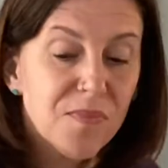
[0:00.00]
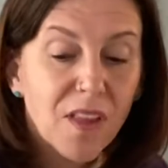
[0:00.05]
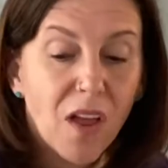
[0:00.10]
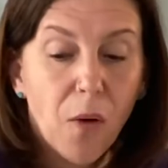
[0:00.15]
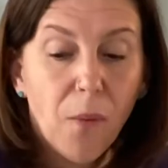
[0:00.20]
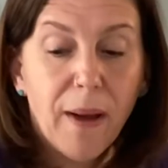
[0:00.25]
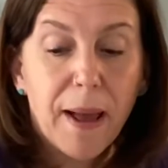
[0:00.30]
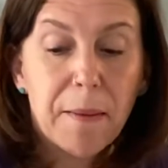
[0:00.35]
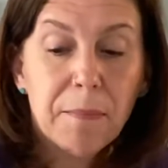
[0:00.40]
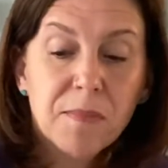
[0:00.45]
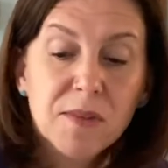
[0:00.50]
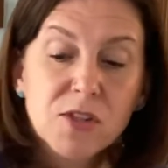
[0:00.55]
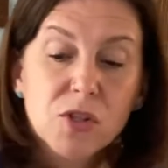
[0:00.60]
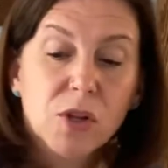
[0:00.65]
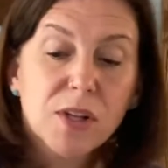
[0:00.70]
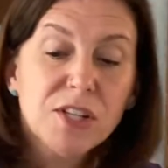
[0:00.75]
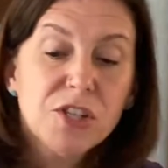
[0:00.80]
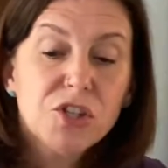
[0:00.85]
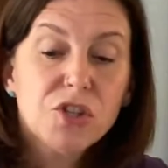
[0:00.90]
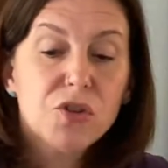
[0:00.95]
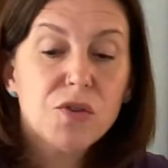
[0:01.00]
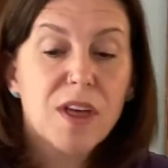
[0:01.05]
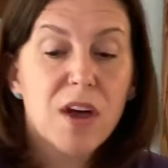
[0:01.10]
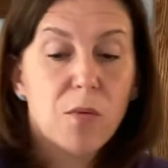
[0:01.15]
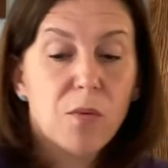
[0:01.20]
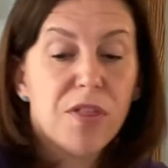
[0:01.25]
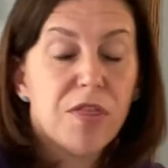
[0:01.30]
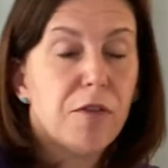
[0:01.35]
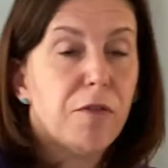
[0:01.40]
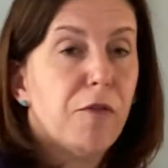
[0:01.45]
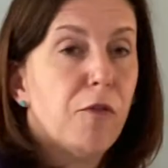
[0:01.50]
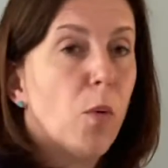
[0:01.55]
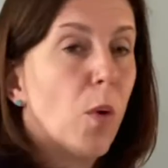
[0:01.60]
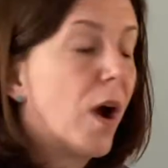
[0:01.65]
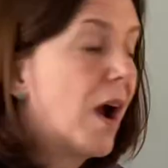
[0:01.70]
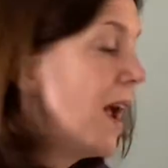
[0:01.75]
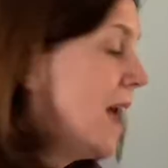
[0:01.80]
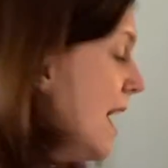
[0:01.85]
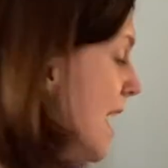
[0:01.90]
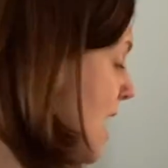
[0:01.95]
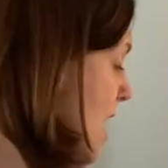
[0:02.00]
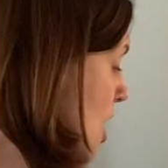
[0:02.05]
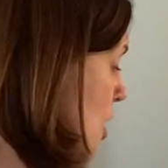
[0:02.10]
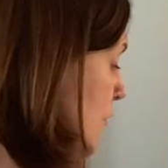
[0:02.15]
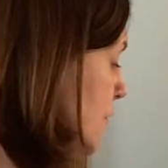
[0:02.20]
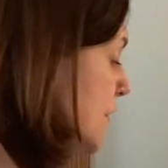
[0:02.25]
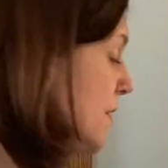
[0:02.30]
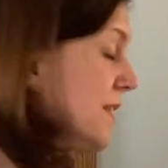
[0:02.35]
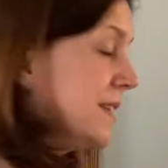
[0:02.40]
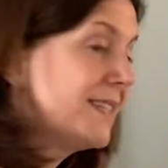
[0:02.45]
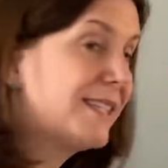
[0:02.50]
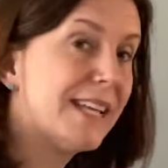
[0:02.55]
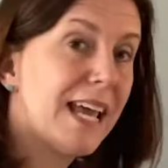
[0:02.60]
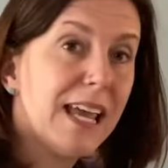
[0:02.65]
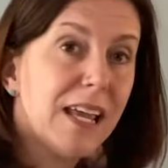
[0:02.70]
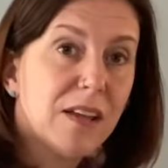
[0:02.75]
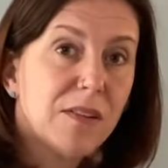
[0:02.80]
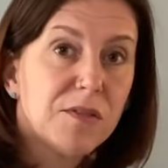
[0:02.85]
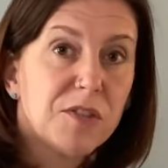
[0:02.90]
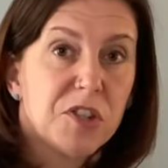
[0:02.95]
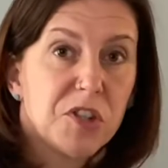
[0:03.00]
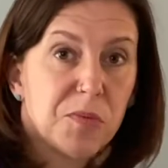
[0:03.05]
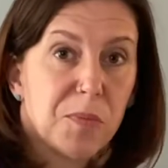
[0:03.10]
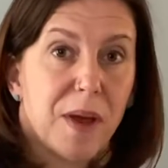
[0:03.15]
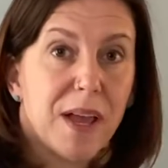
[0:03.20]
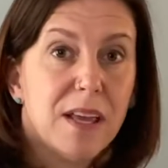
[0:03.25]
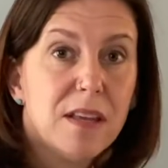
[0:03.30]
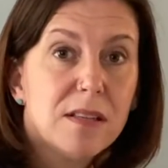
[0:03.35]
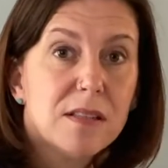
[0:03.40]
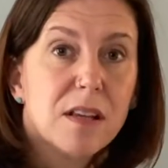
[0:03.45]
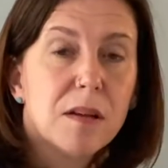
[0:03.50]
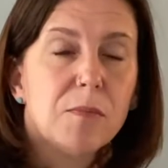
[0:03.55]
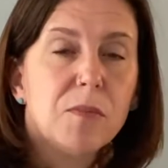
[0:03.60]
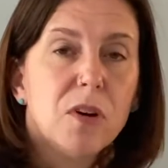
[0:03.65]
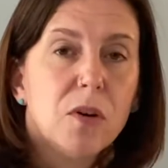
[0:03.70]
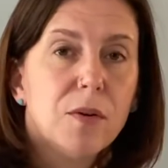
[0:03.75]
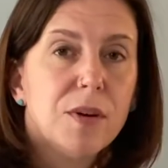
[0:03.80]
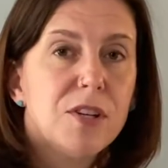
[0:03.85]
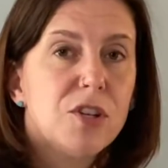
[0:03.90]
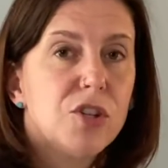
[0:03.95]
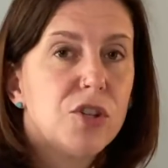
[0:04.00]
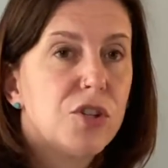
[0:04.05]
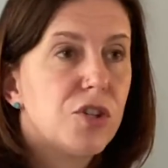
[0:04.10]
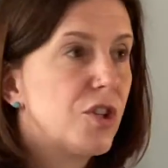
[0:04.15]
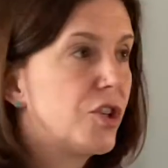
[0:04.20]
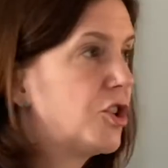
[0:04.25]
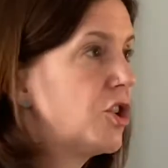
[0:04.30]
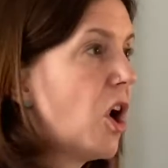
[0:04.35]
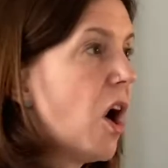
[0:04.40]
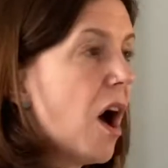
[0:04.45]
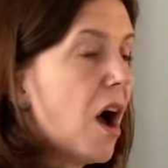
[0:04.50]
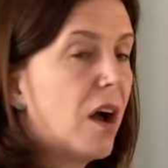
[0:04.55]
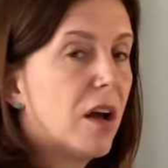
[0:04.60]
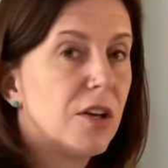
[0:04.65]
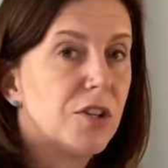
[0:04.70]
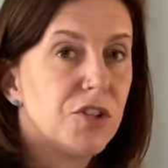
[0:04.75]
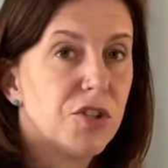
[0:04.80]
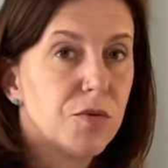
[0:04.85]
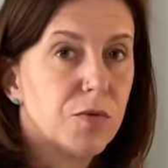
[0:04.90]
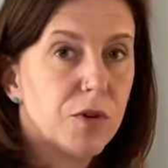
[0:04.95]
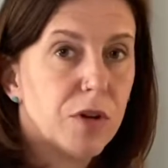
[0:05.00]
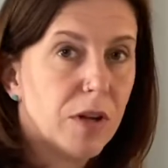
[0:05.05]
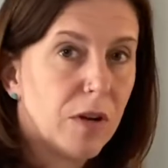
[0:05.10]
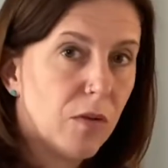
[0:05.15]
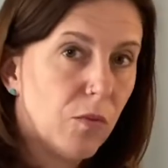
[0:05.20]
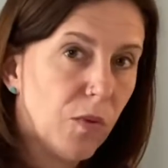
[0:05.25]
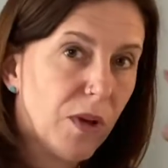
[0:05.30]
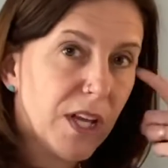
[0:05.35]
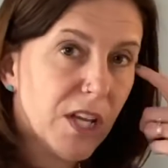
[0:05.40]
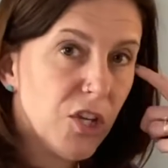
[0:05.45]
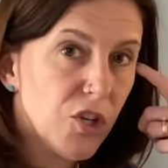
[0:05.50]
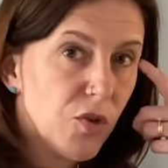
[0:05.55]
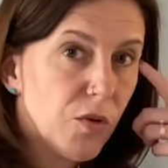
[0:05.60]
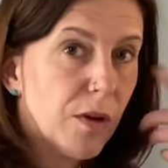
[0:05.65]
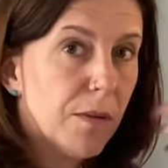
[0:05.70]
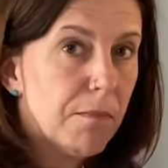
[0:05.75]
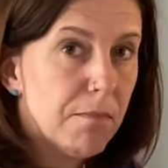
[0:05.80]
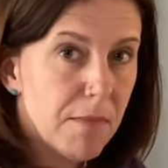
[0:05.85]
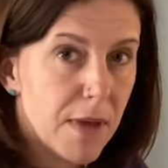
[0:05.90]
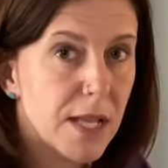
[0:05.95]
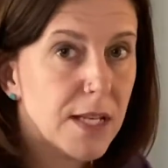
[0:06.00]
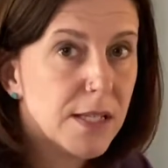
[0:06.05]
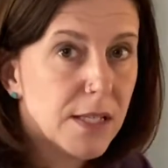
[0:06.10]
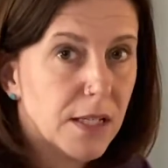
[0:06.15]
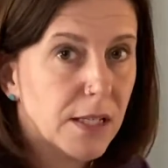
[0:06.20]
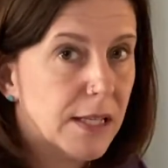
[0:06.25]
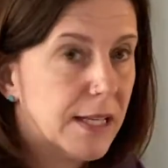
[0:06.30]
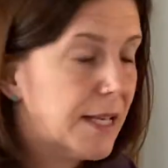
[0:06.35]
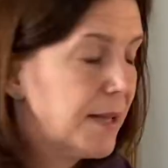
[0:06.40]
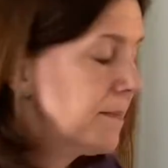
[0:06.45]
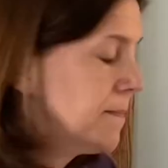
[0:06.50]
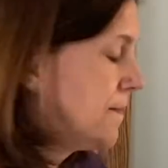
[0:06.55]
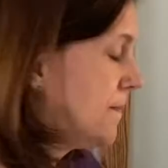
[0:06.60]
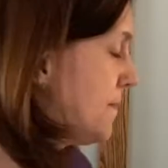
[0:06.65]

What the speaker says: Okay, so let's do that with the 4. For the sake of space, I'm going just to talk us through it and we can do it mentally.